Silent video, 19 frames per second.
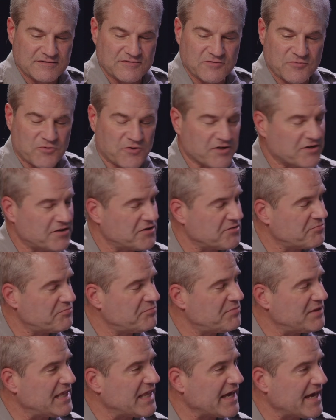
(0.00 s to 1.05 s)
working on
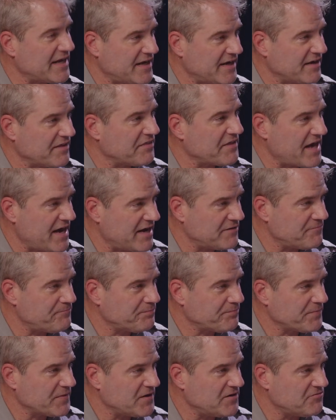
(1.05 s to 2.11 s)
planning that
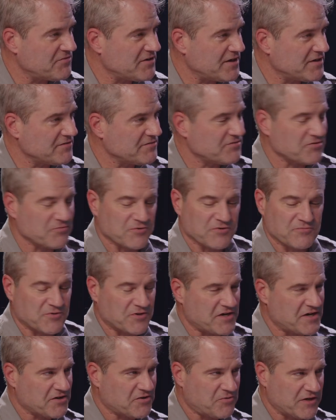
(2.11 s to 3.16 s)
event. So we're
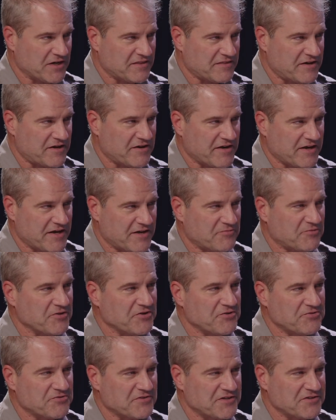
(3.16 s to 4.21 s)
not quite there yet. We'll
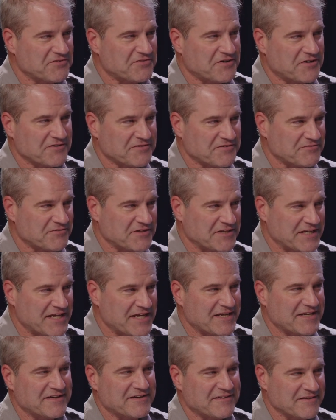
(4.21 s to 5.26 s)
usually start to really
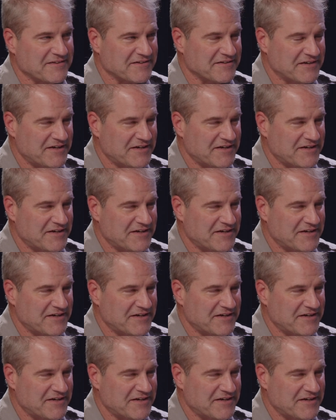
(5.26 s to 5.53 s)
get into